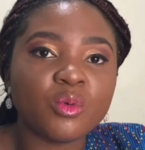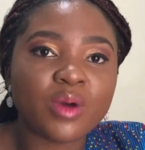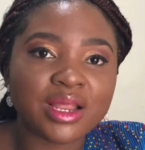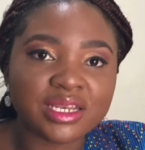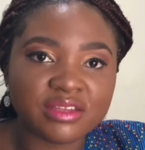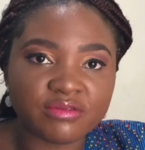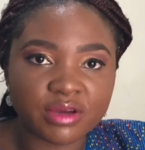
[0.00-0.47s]

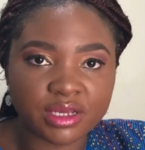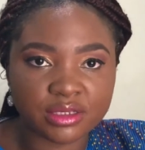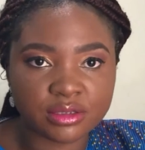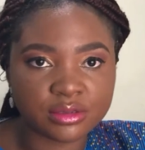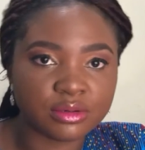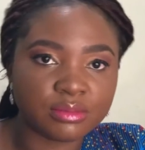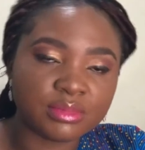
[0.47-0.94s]
one
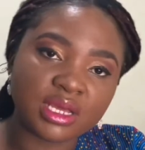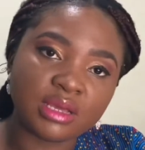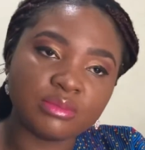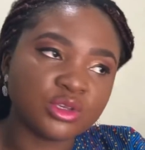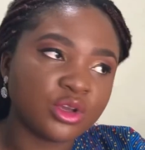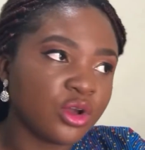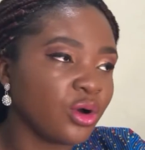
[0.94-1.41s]
device
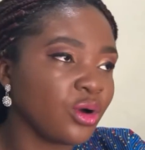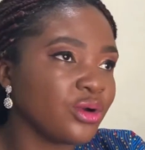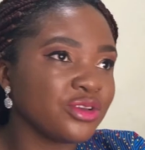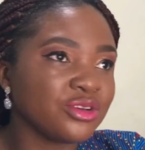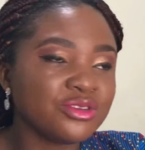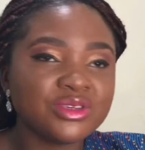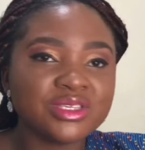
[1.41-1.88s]
sometimes, or
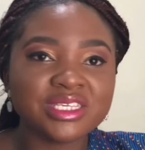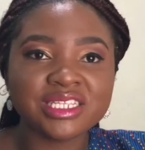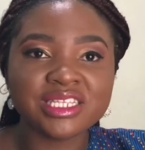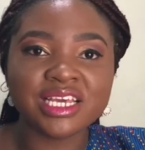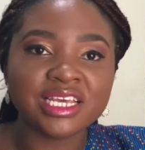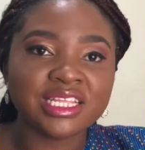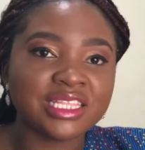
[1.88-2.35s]
you're
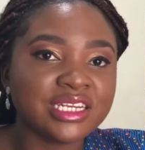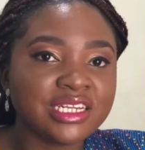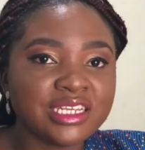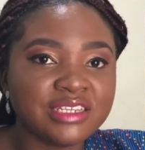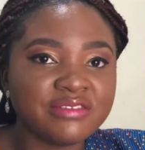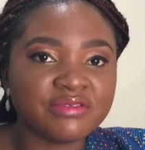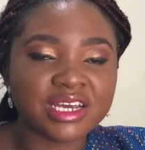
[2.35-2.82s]
using
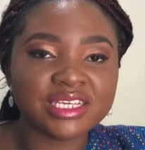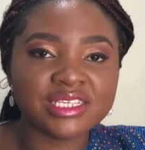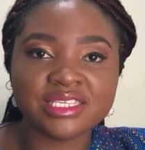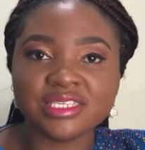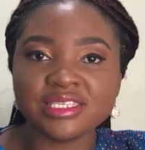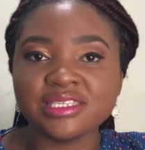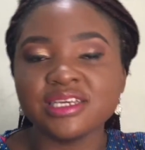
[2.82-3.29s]
3
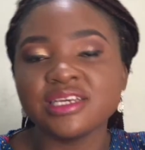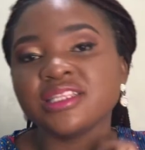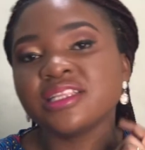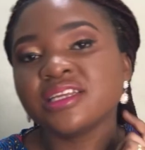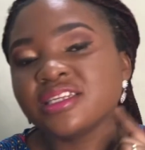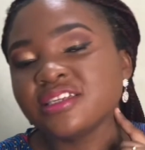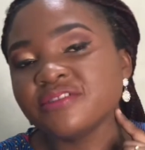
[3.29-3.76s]
devices,
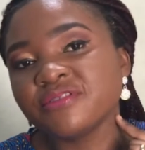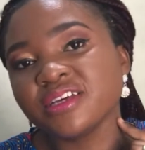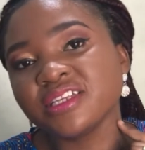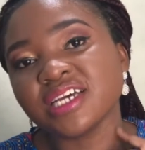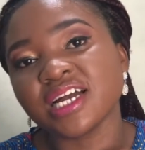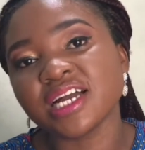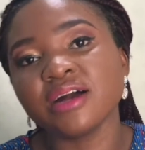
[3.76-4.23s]
3
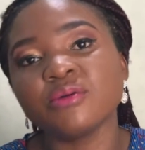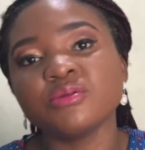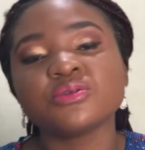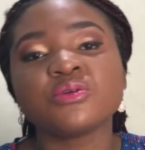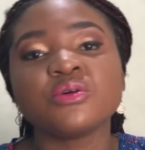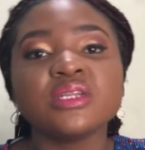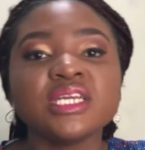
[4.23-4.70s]
different
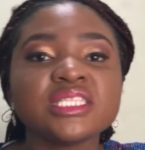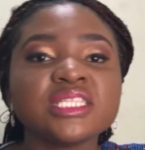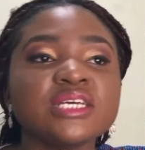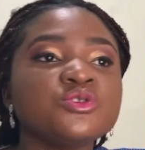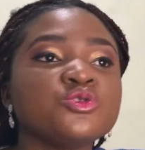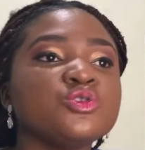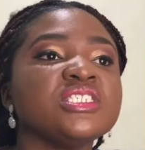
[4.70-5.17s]
accounts
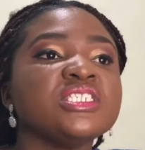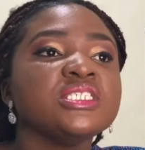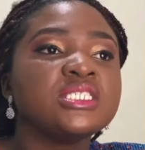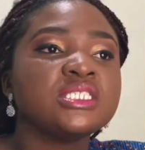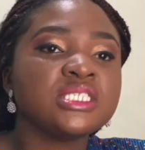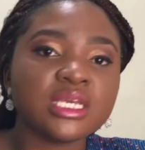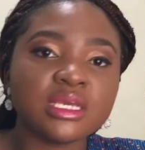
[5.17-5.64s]
connected to the
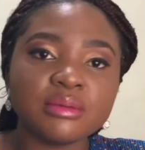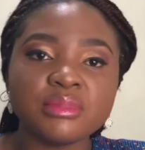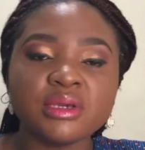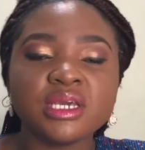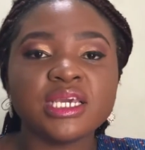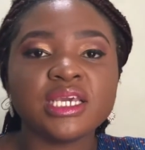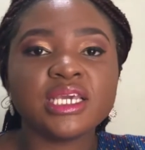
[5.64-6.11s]

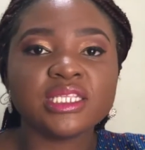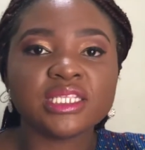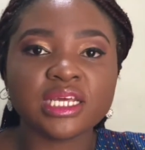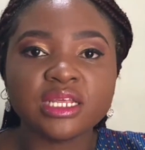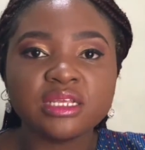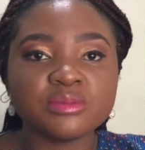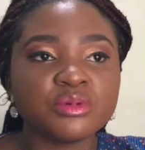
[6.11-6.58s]
same
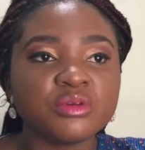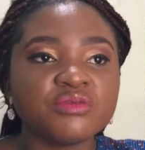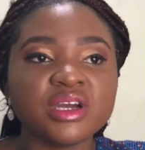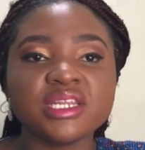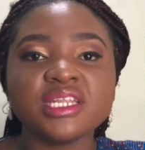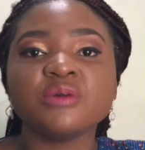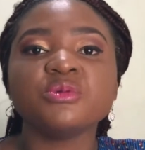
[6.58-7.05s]
internet
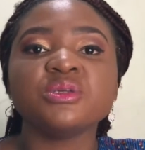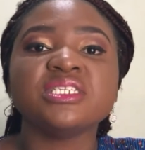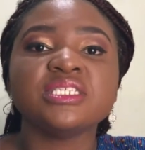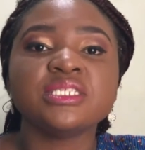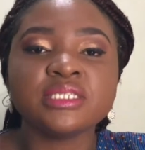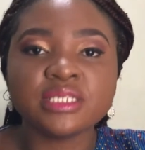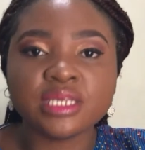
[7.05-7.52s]
provider with
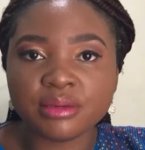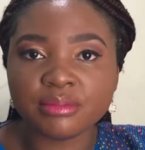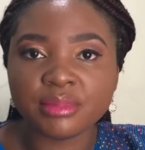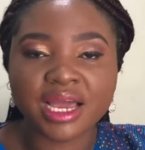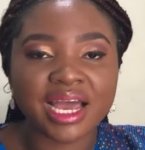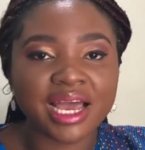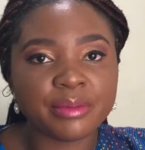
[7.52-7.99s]
the
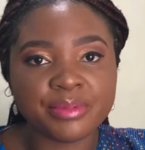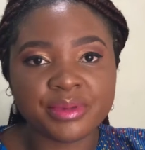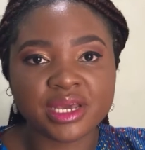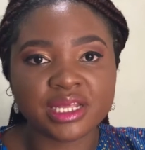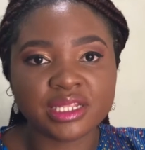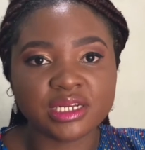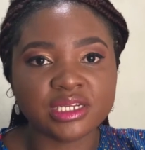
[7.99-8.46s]
same
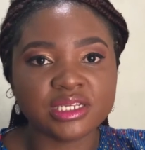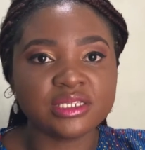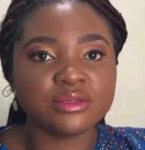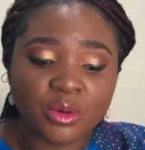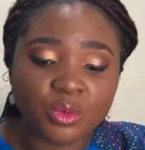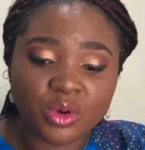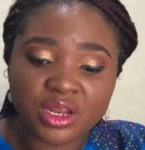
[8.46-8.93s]
IP
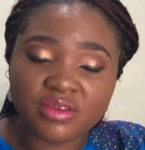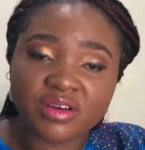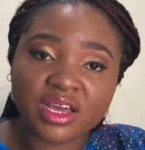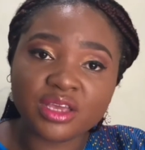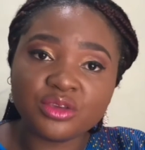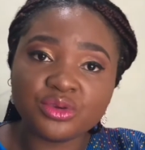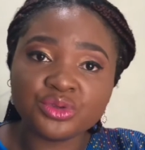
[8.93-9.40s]
address. Whenever
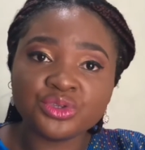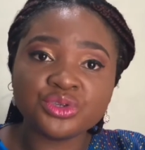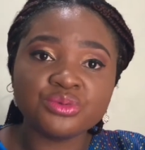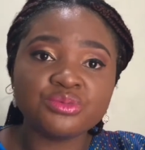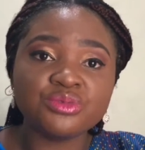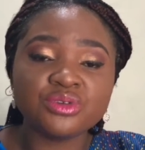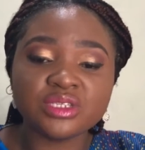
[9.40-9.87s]

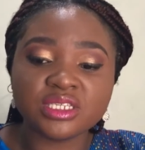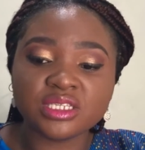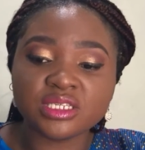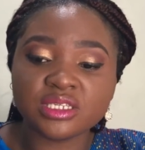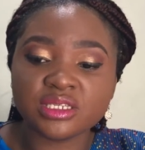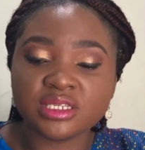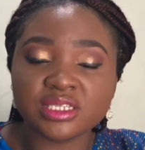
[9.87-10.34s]
YouTube
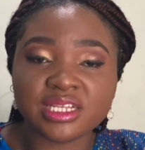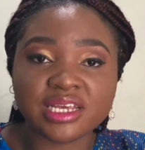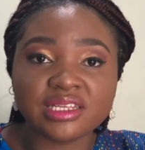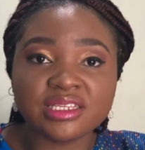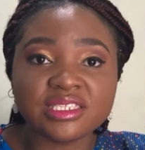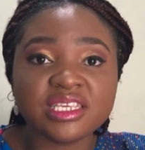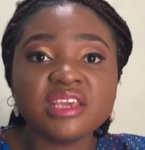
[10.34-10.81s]
notices things
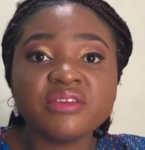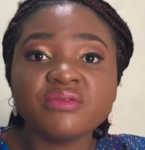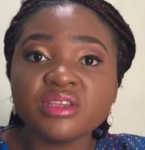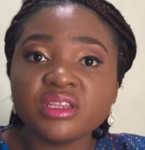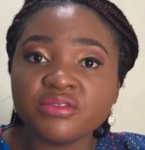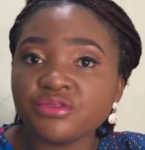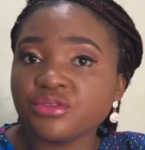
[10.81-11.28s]
like this,
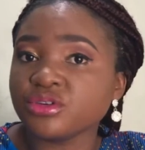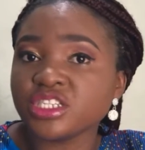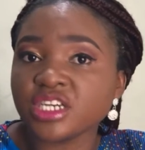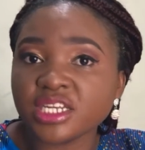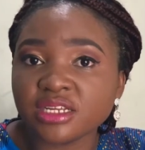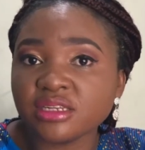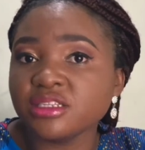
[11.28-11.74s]
even if your
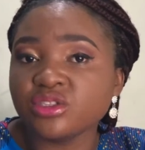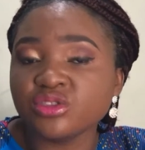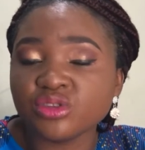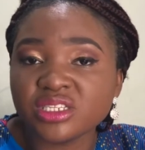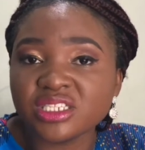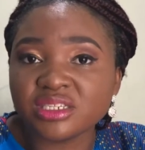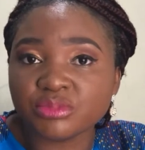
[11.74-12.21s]
channel is
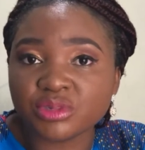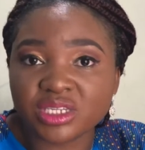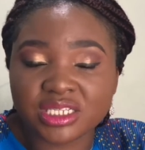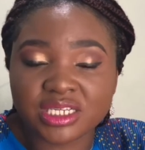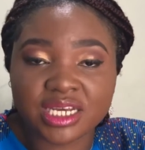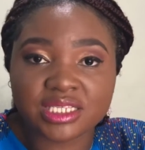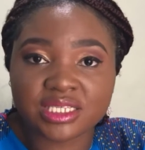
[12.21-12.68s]
not
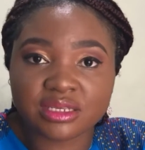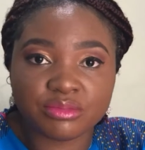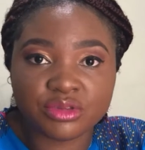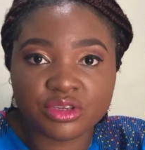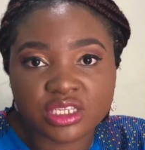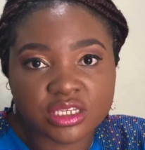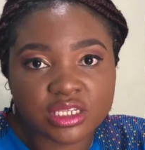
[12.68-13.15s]
demonetized
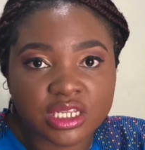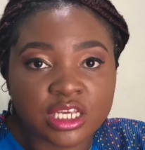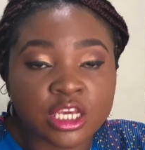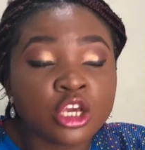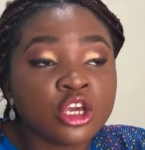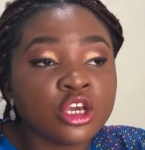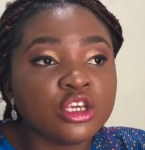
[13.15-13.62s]

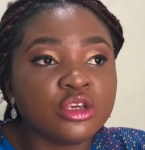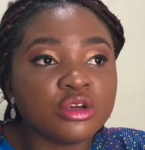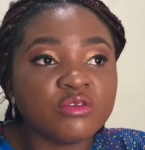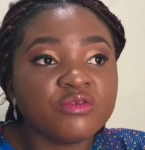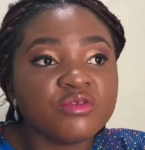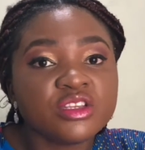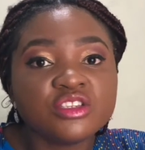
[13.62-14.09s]
immediately,
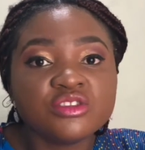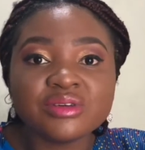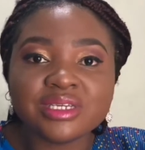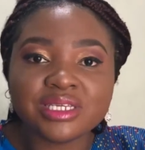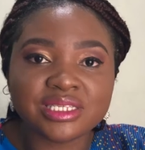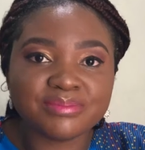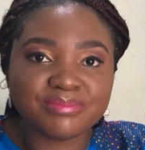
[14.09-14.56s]
your video
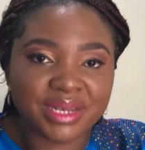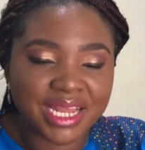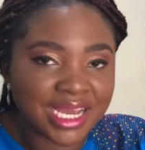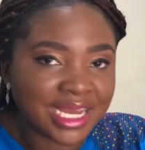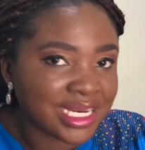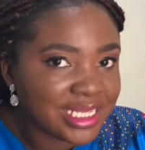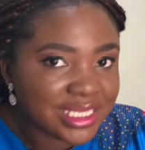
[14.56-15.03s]
is
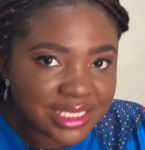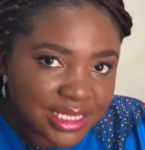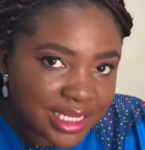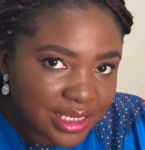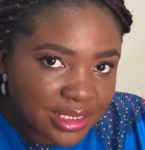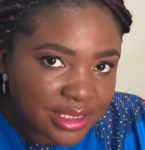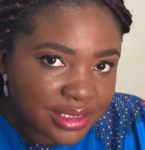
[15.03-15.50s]

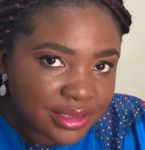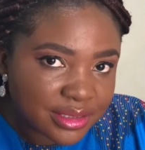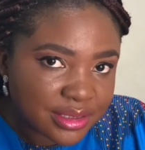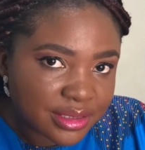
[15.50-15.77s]
blacklisted.